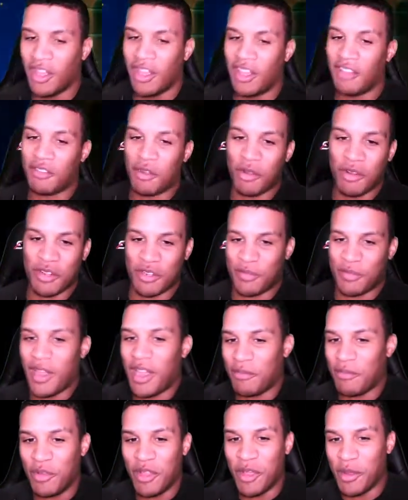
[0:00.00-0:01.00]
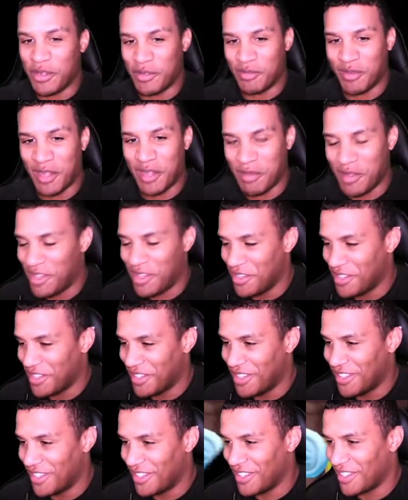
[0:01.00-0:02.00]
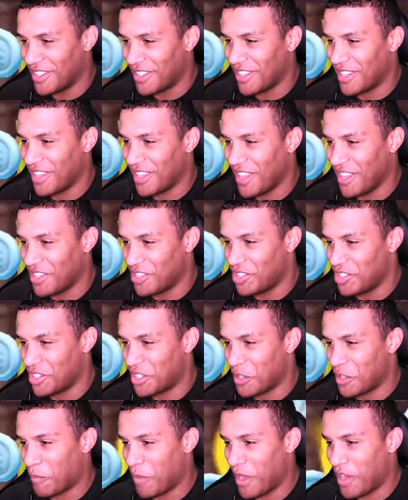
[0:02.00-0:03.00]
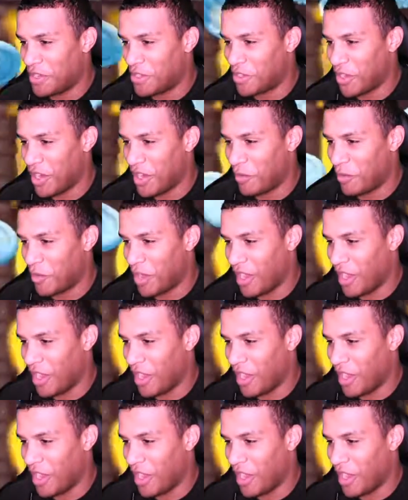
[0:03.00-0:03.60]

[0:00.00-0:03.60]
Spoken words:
Of course, Bob. We always blame you. It's just the Paintreyn way.